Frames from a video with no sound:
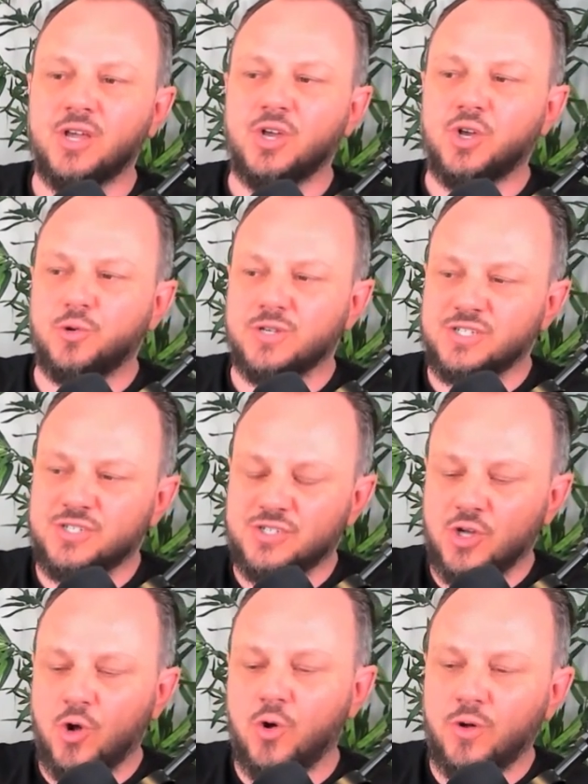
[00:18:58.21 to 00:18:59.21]
who is
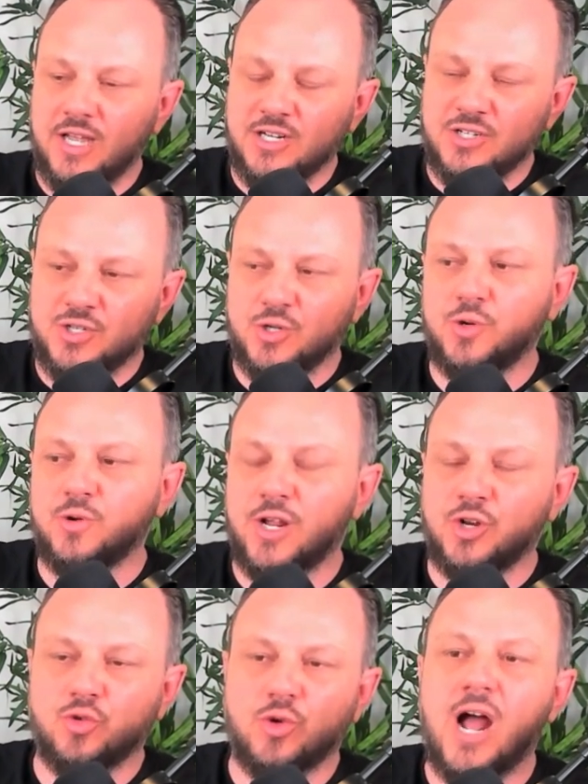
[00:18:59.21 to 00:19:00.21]
so in tune
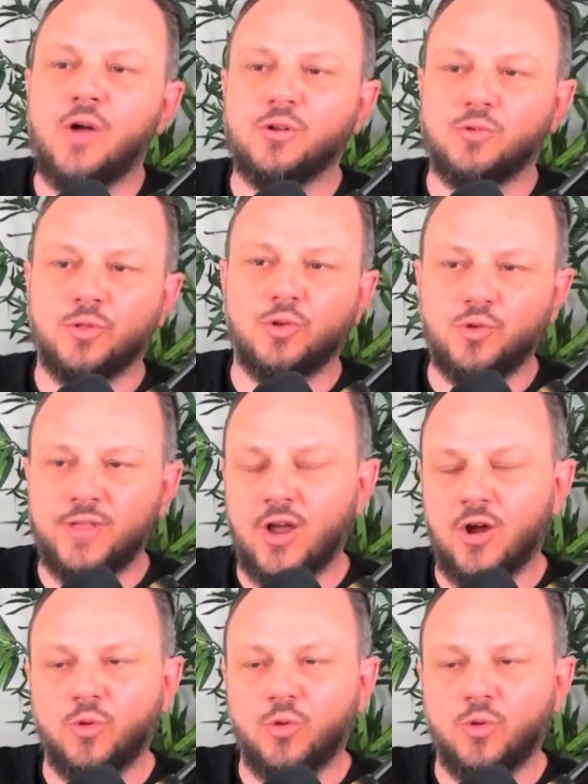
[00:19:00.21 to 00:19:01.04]
and grounded with who they are